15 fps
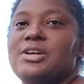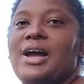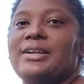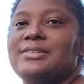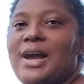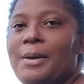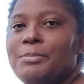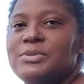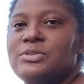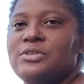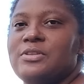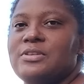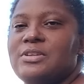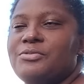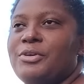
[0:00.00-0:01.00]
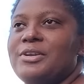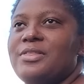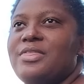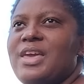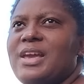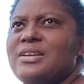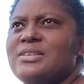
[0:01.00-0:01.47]
and to adapt to the
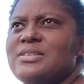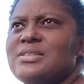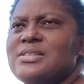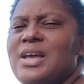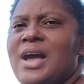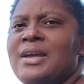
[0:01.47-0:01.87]
different things.